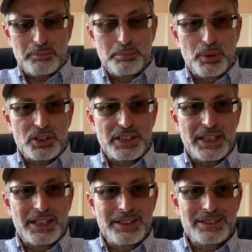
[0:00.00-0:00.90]
but
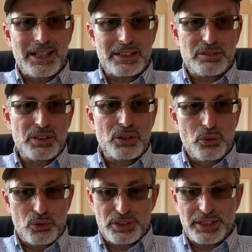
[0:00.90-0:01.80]
in that
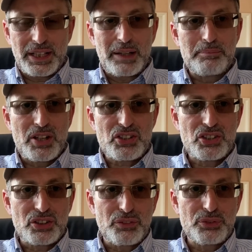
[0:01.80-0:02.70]
recording, I
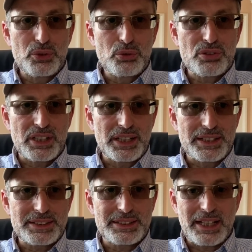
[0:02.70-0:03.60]
mentioned a few
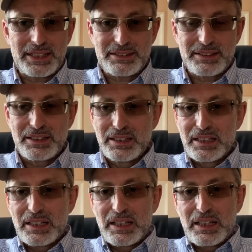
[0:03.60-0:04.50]
things that
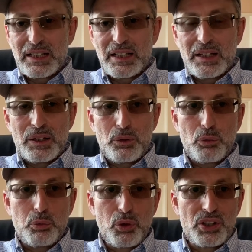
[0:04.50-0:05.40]

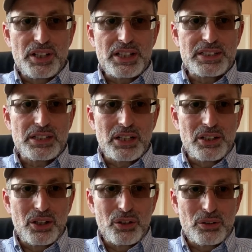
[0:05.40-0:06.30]
one needs to
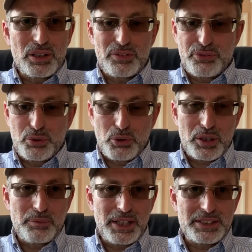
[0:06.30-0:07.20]
know if you want
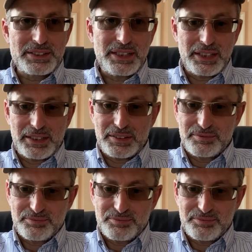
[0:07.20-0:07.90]
to buy this tank.